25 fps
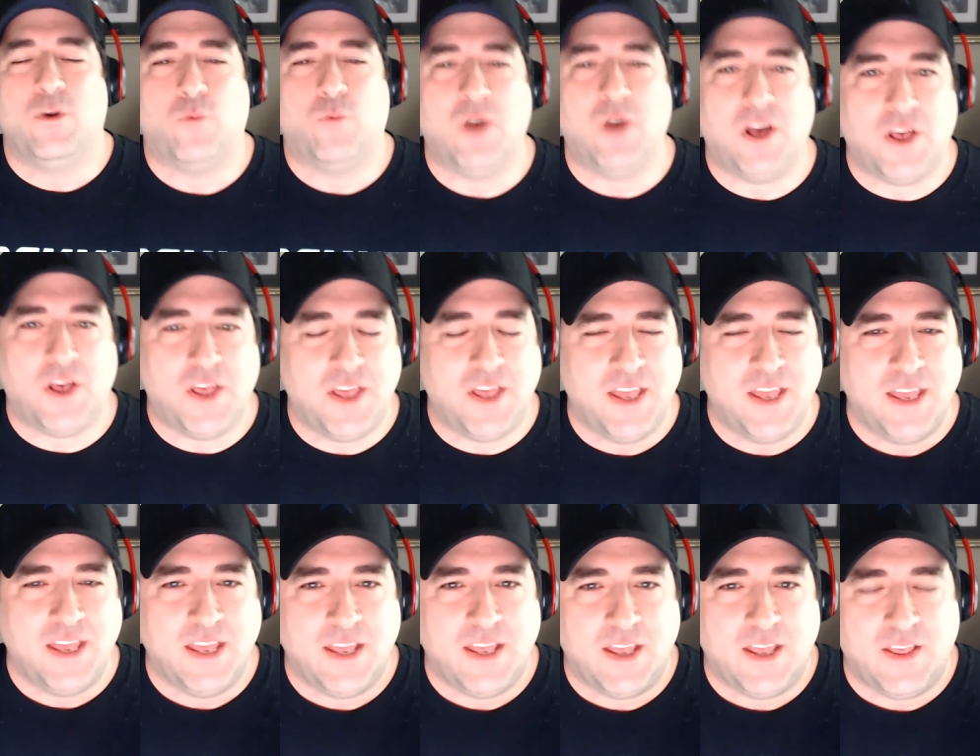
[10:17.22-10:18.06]
well
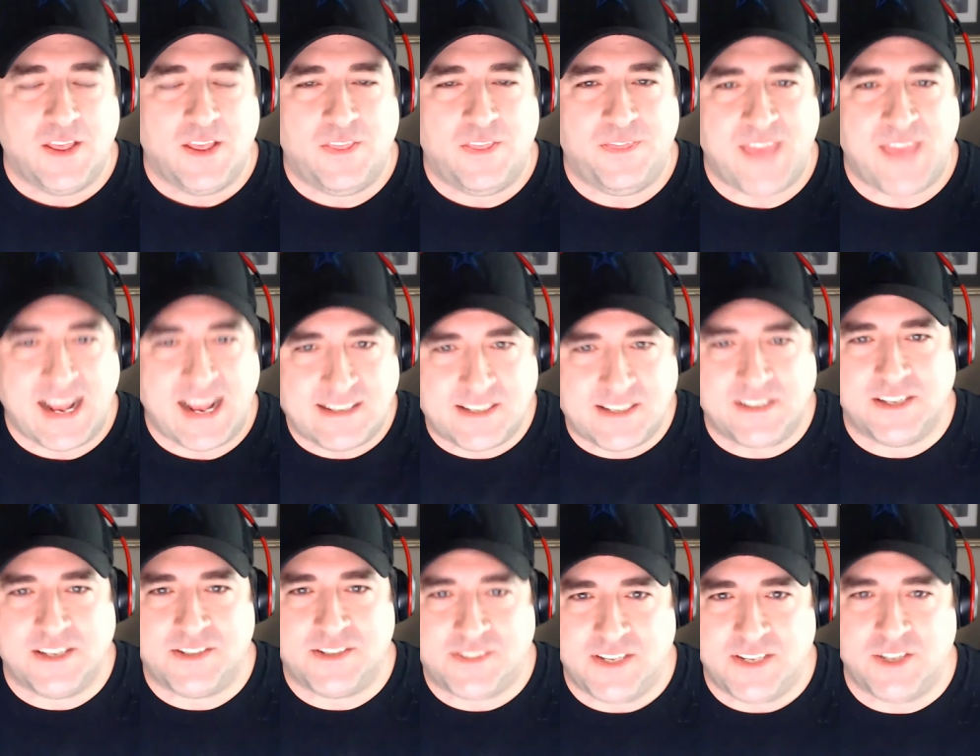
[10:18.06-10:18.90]
that's a
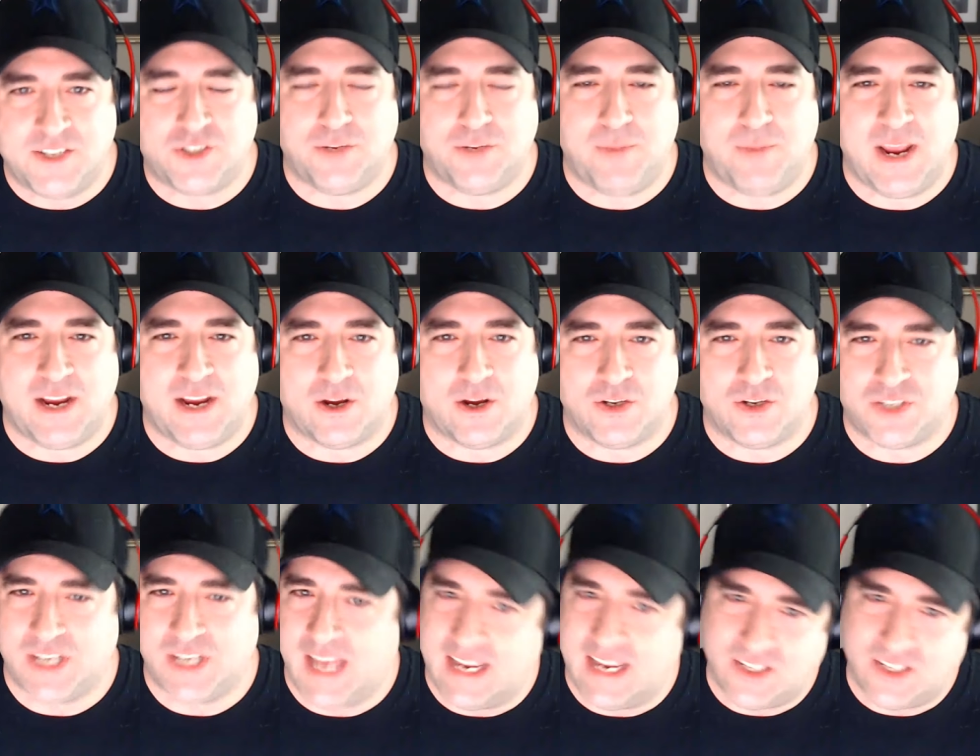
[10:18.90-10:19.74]
decision maker
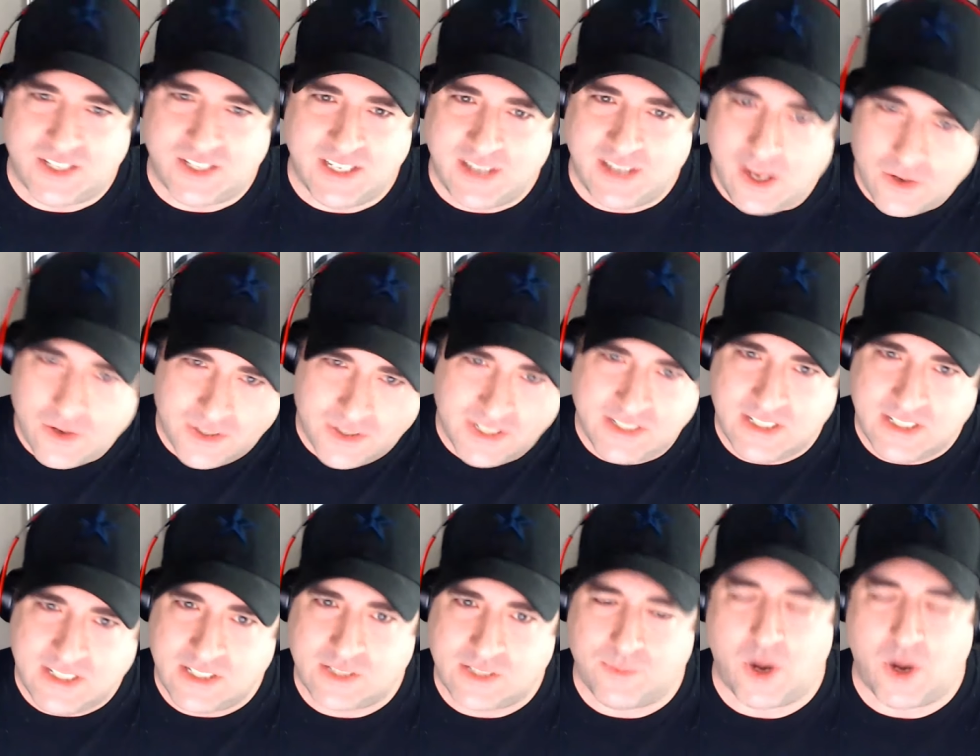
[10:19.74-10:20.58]
she and she knows she's,
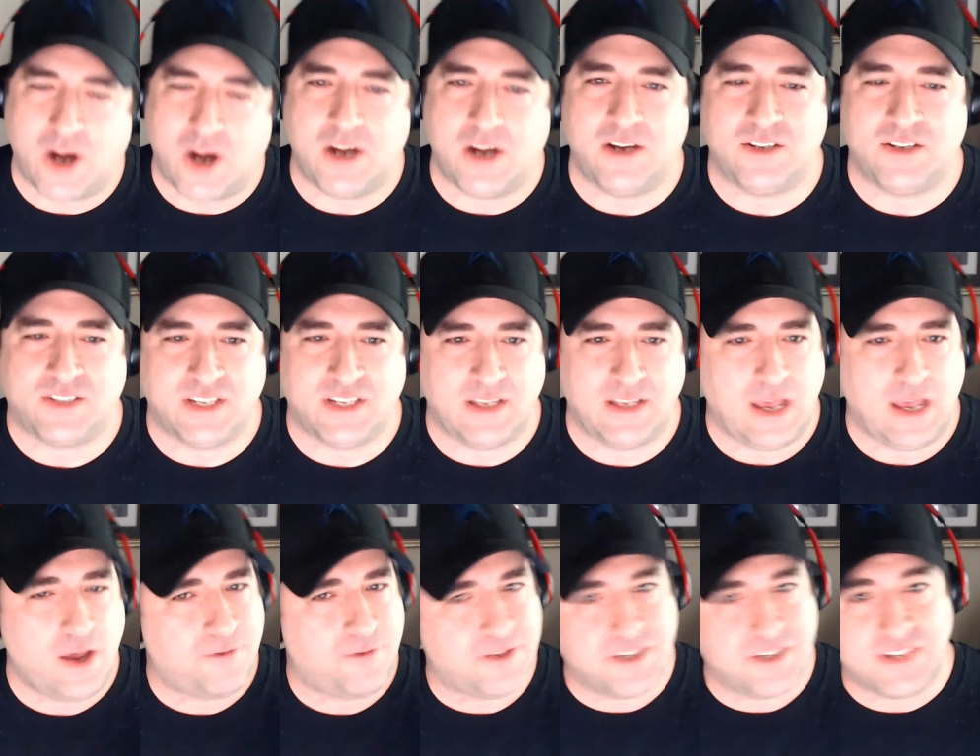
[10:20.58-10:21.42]
she's smart she
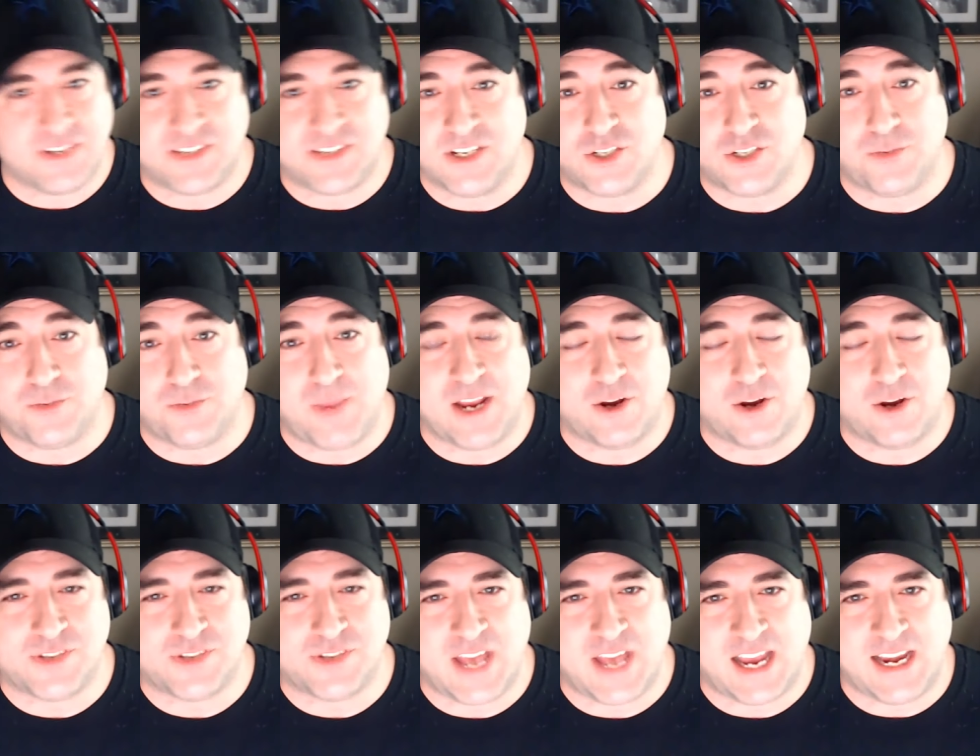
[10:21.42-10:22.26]
oh, if the decision
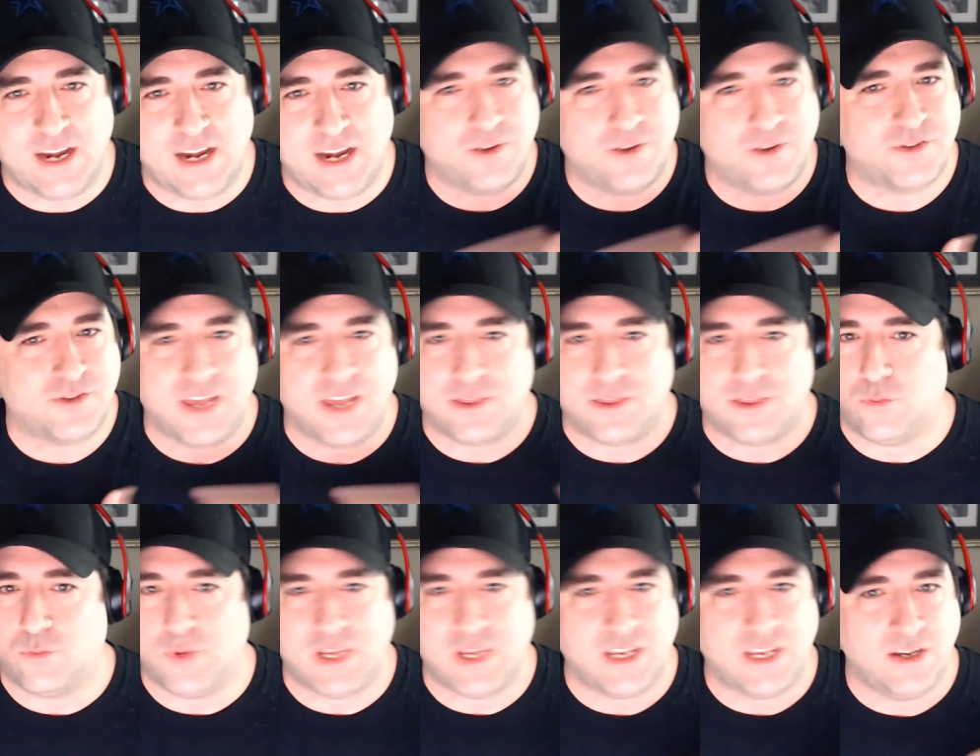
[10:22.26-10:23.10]
maker's not here there's
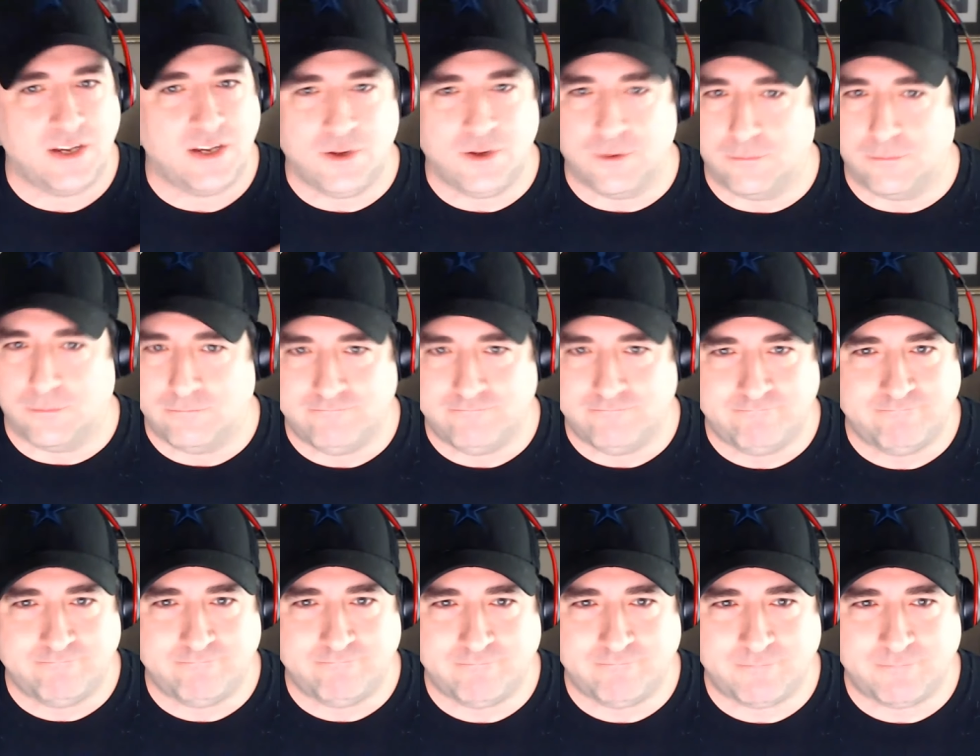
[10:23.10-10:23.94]
nothing we can do
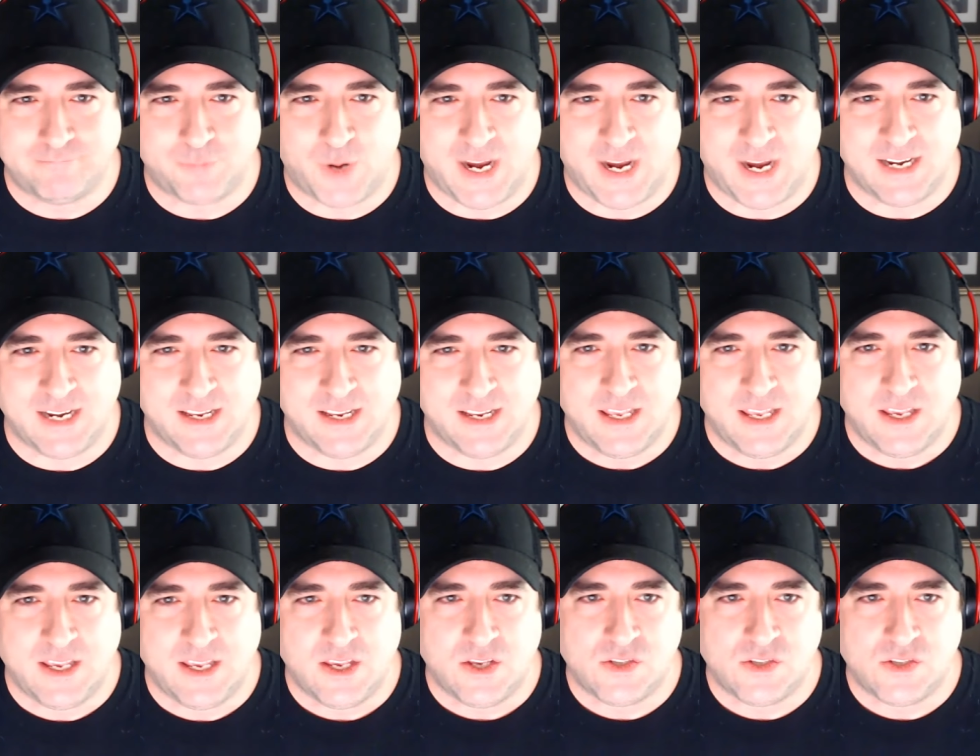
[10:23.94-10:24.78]
right
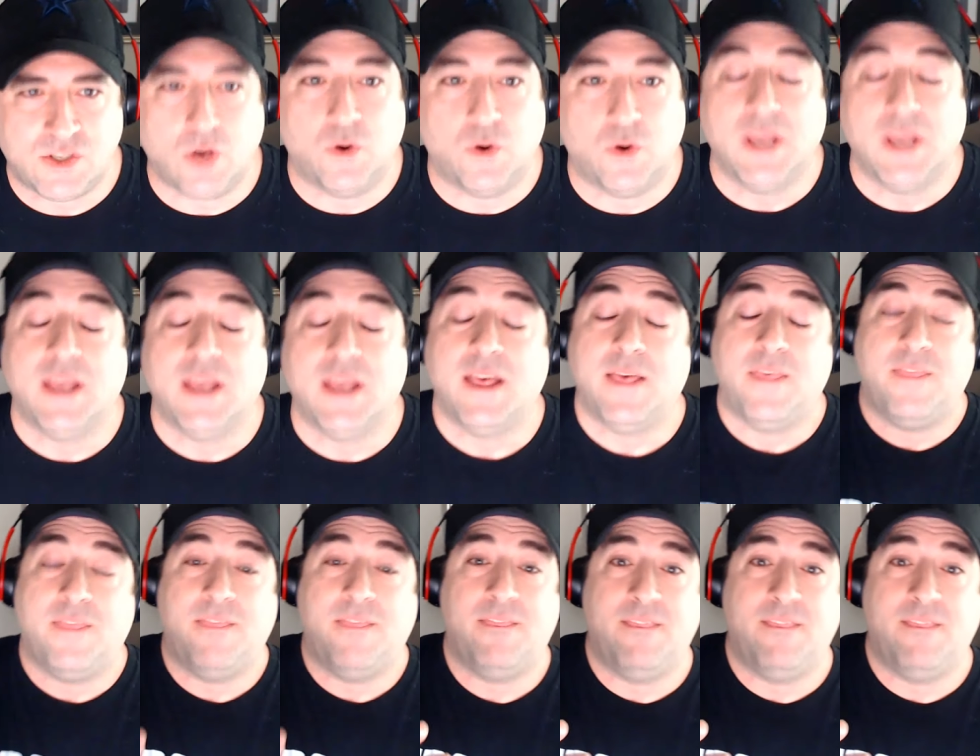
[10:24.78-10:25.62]
so
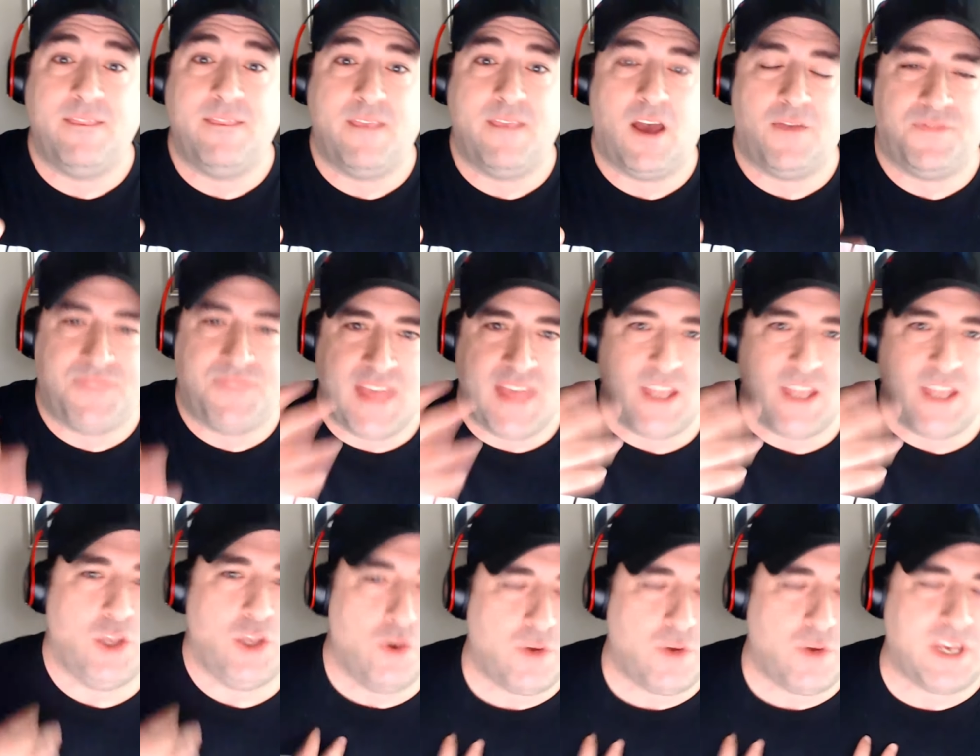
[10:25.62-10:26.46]
that
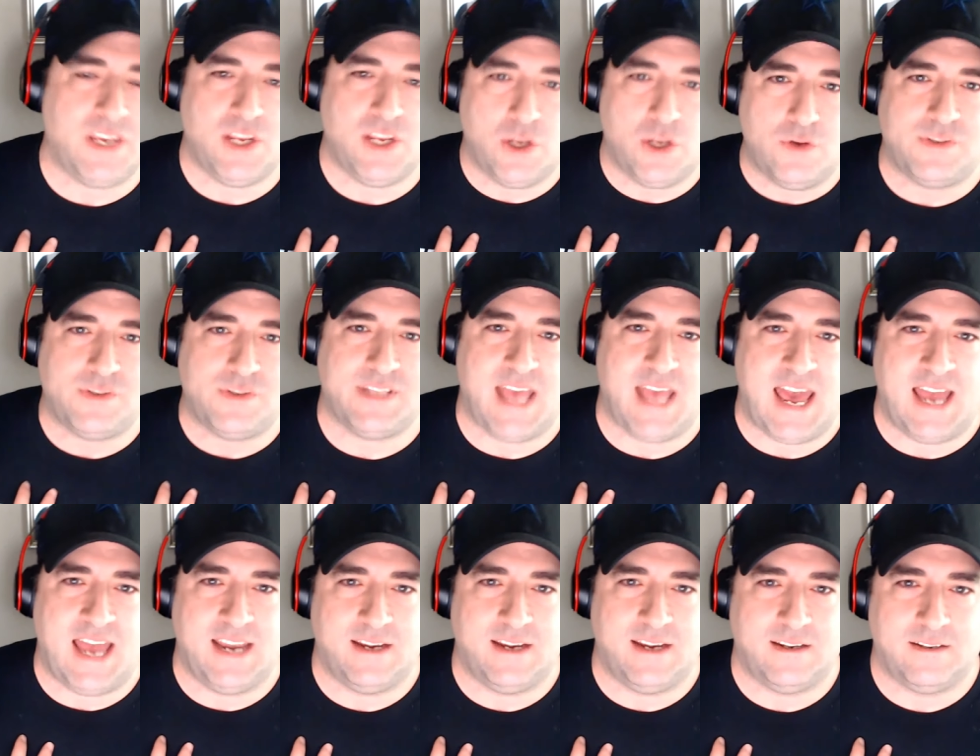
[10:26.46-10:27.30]
you can use
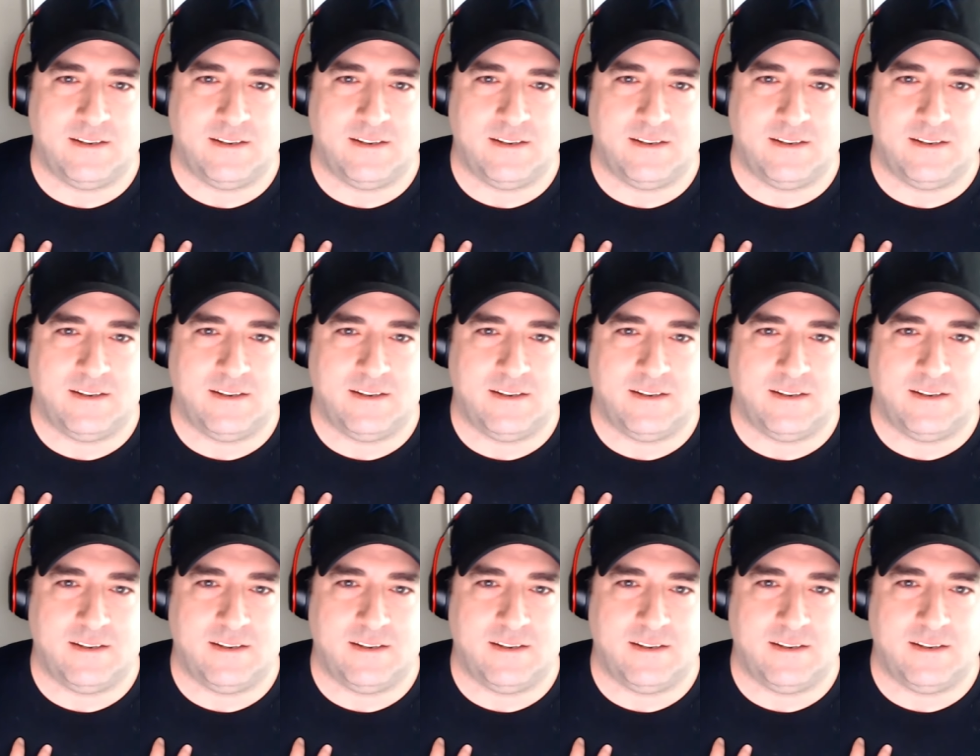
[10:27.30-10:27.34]
that.